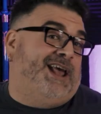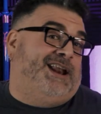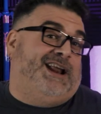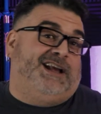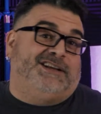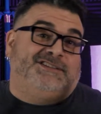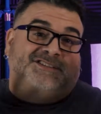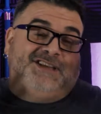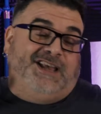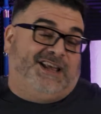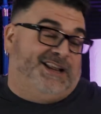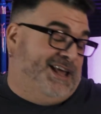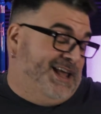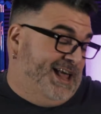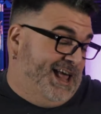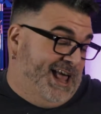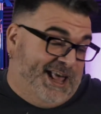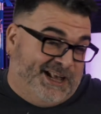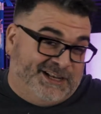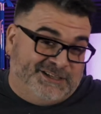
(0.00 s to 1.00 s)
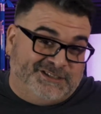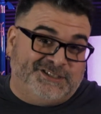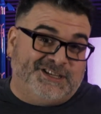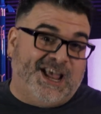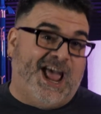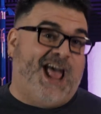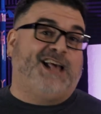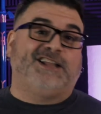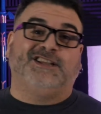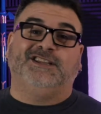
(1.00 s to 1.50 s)
and I said
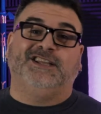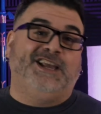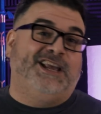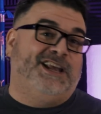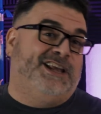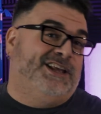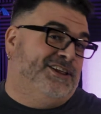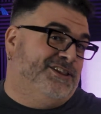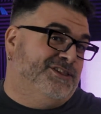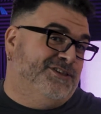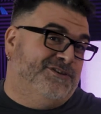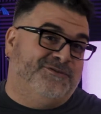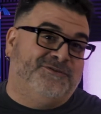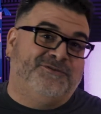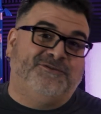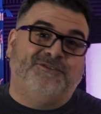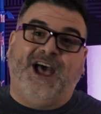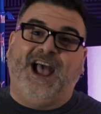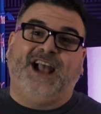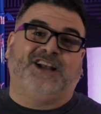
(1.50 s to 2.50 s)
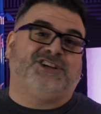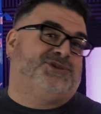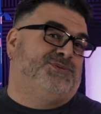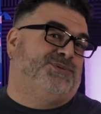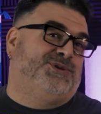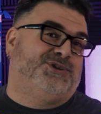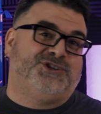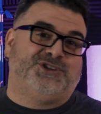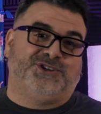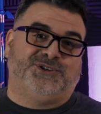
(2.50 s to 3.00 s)
exactly the
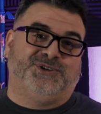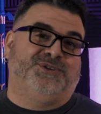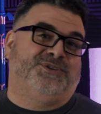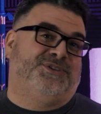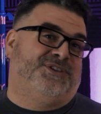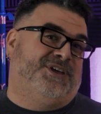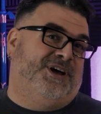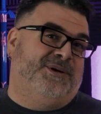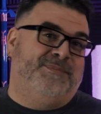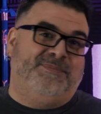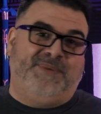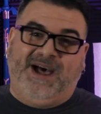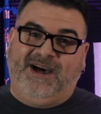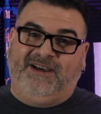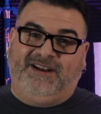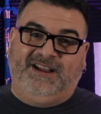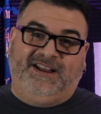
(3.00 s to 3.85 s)
factual truth about